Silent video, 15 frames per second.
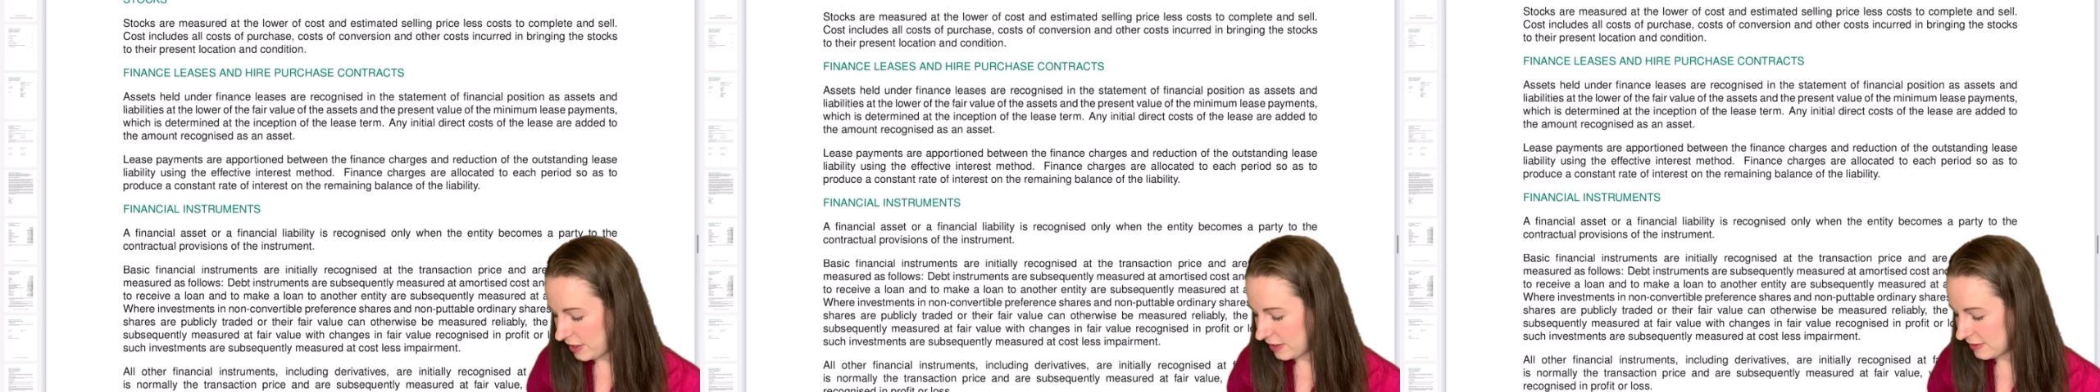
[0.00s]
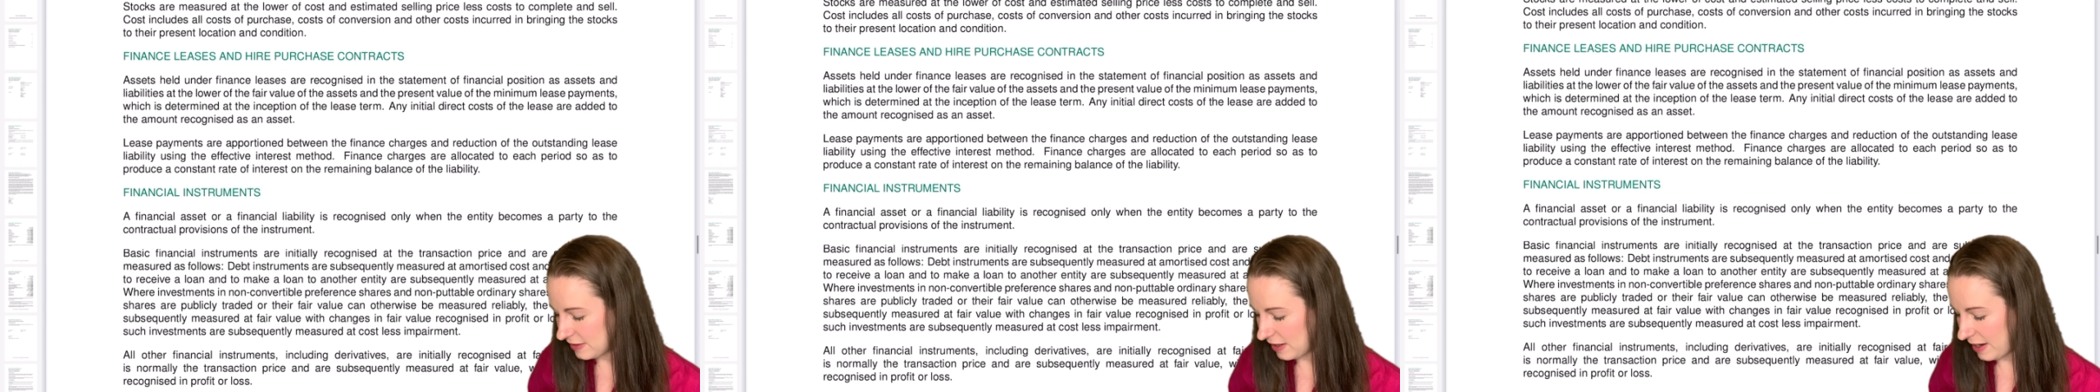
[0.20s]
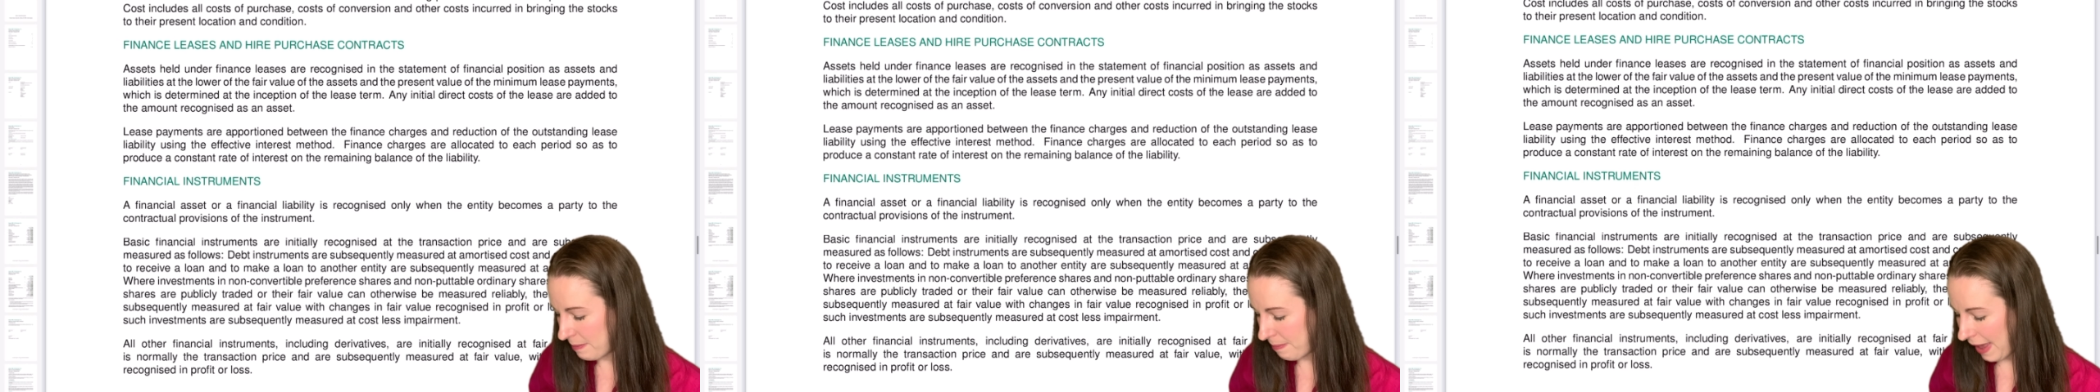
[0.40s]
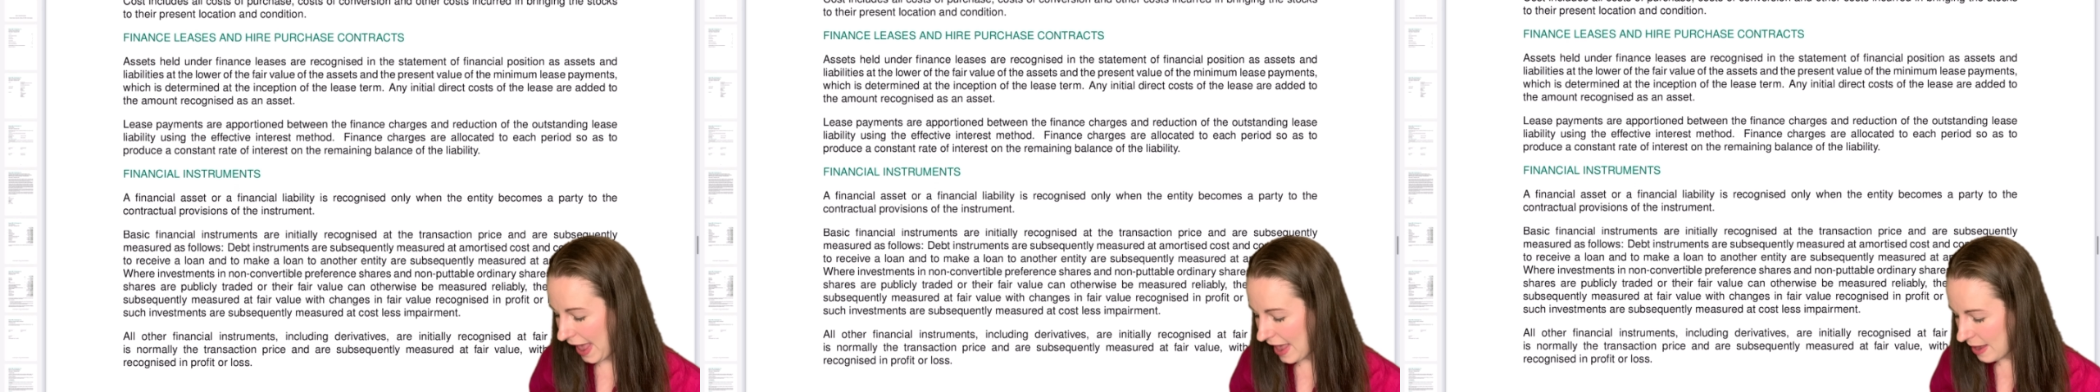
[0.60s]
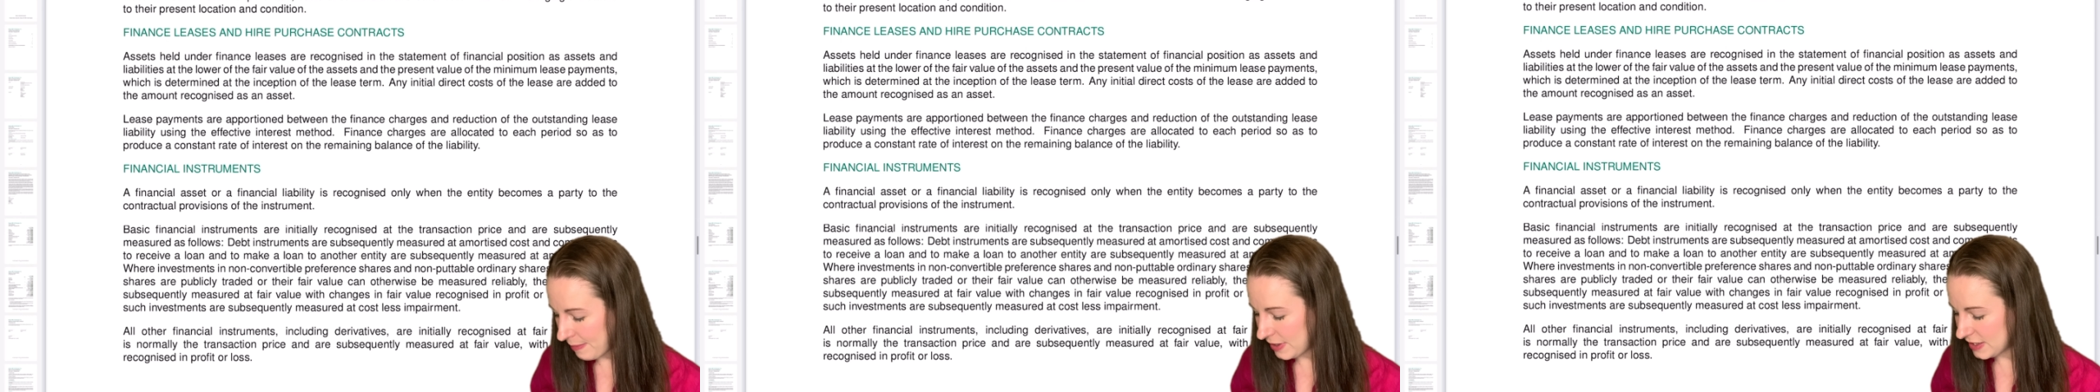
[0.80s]
things like
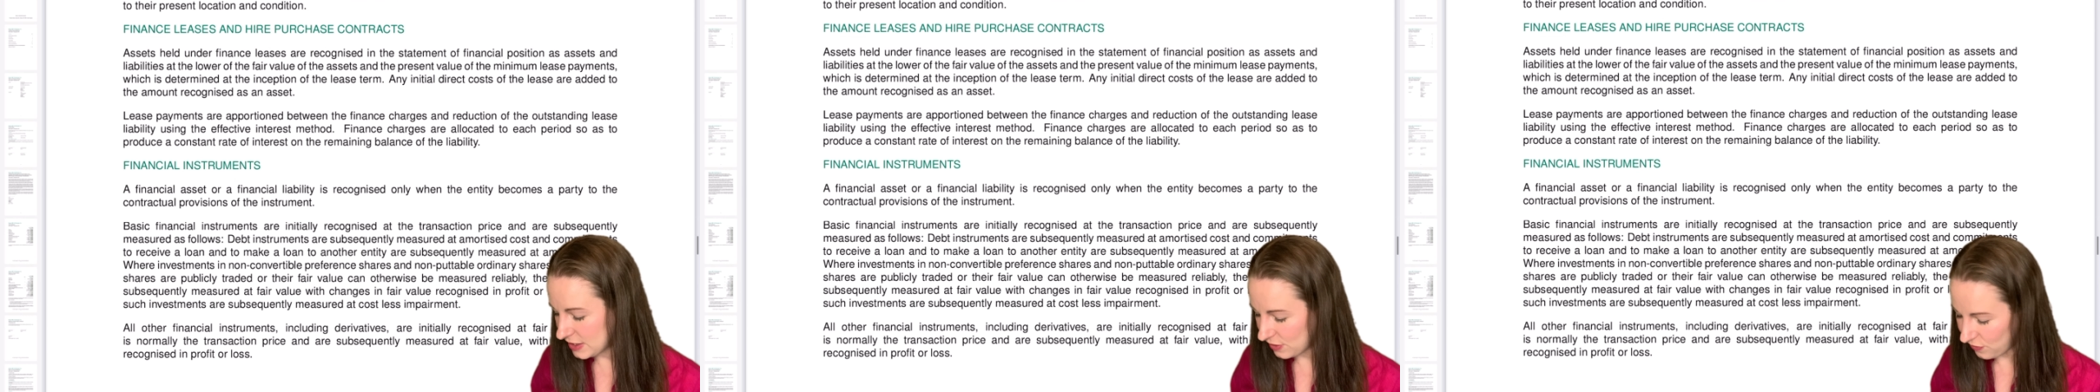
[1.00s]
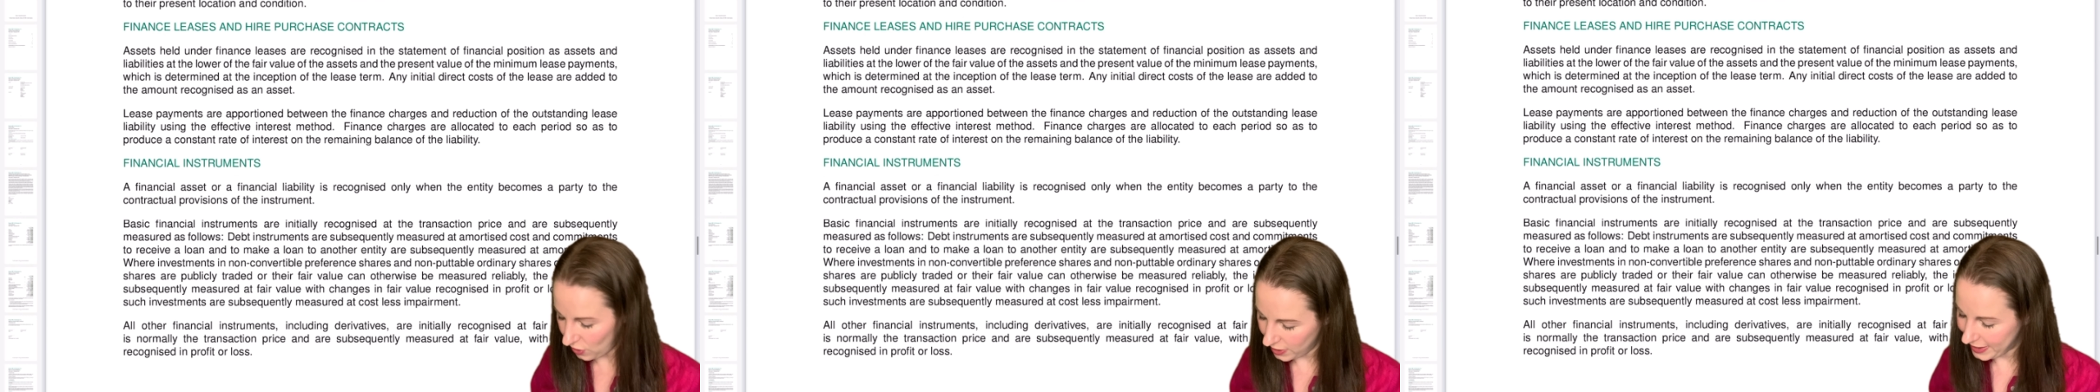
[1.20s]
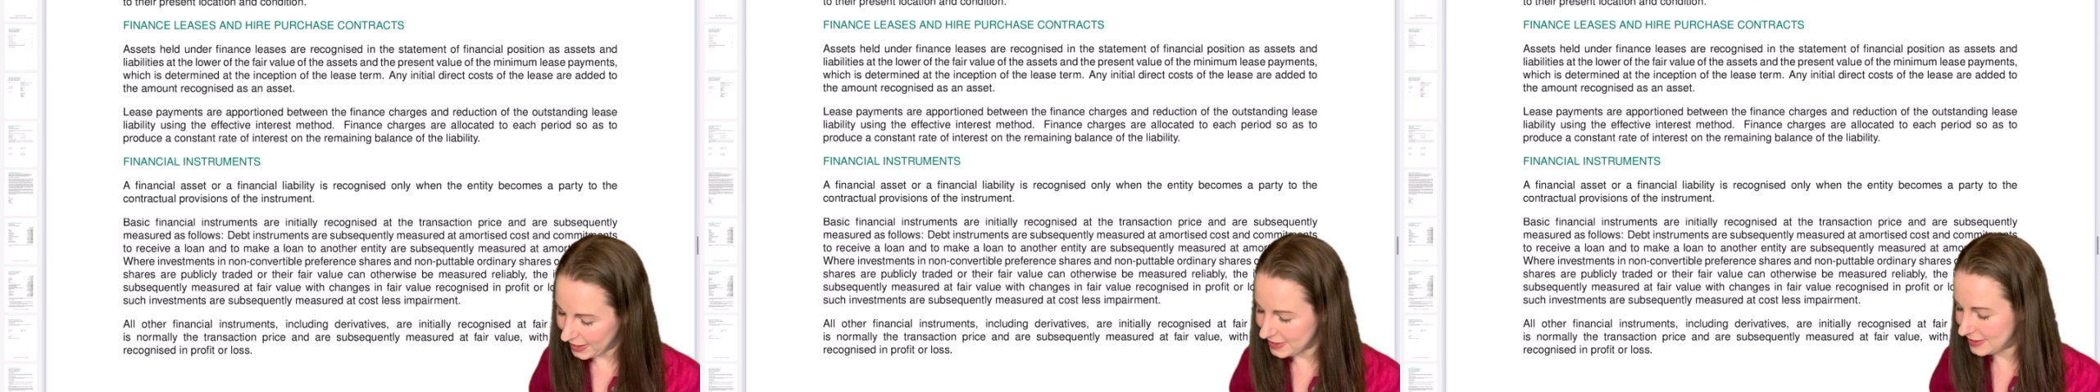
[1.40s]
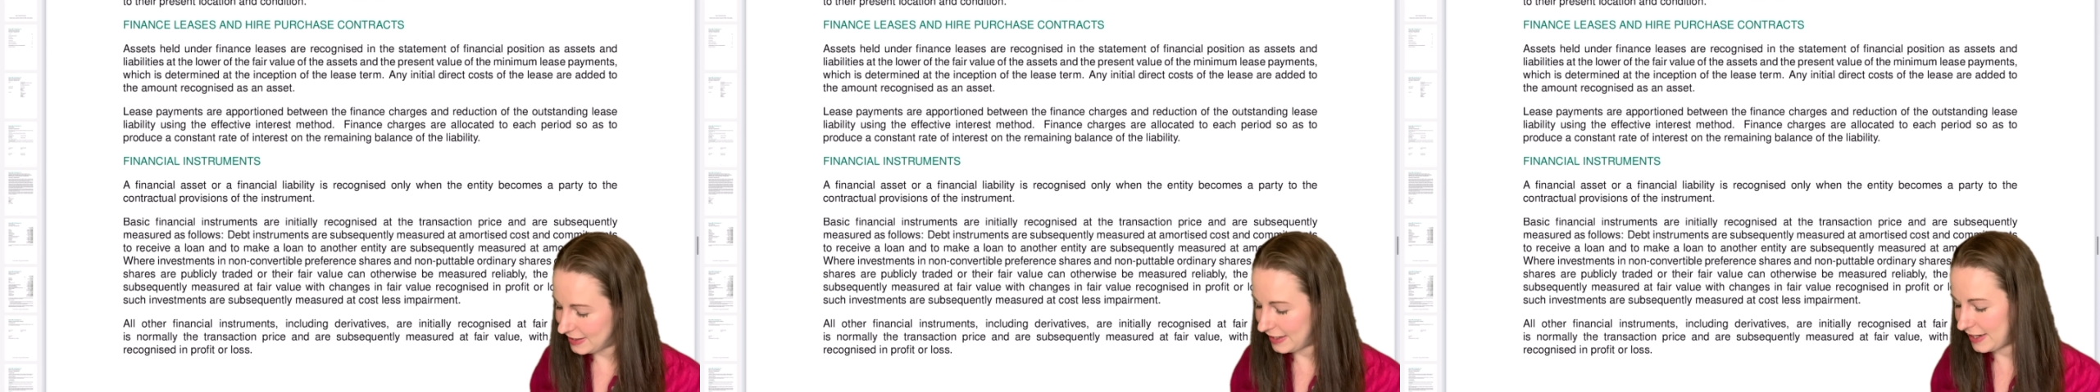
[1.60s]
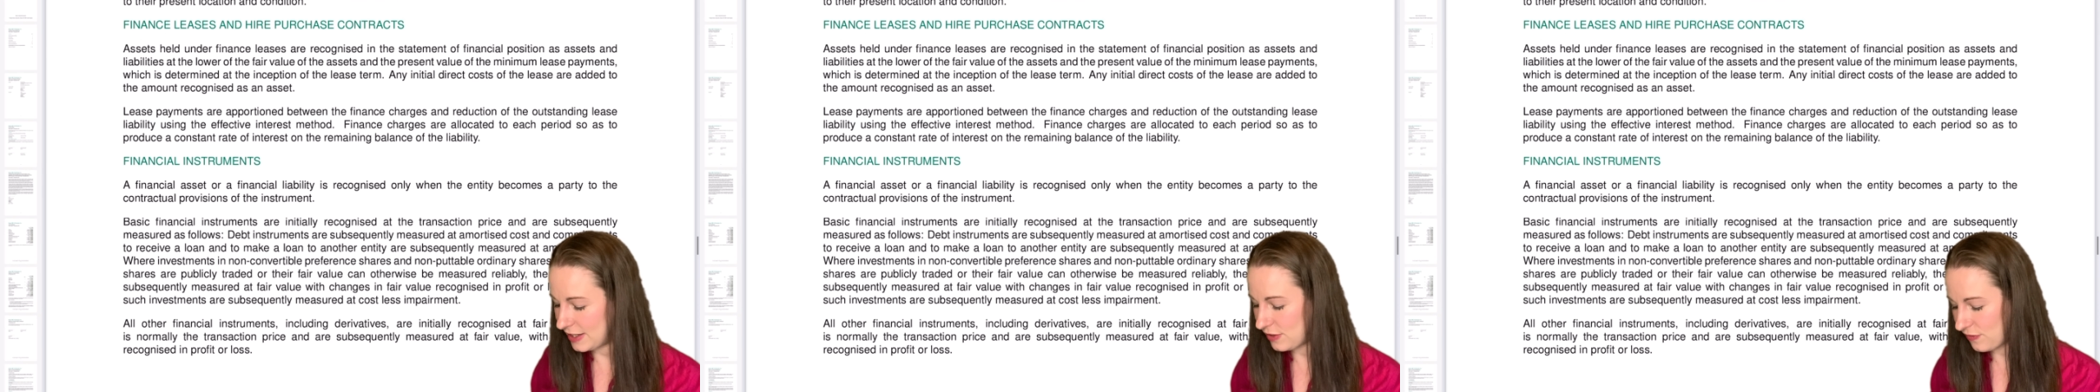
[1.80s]
impairments, finance
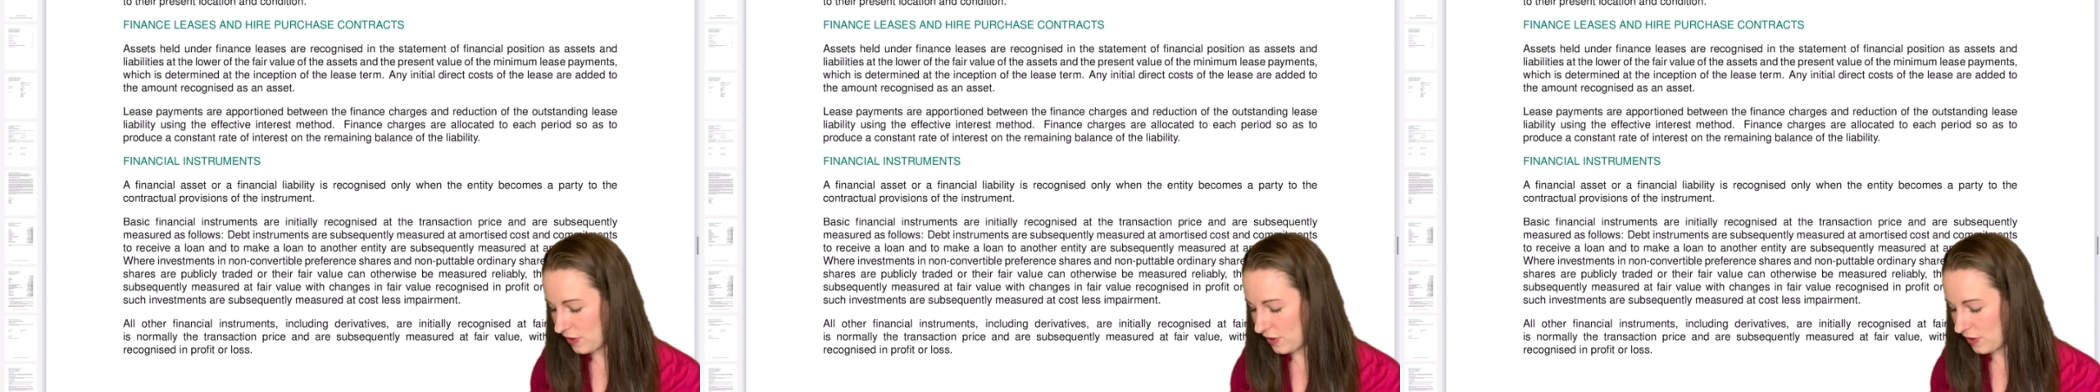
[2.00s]
lease,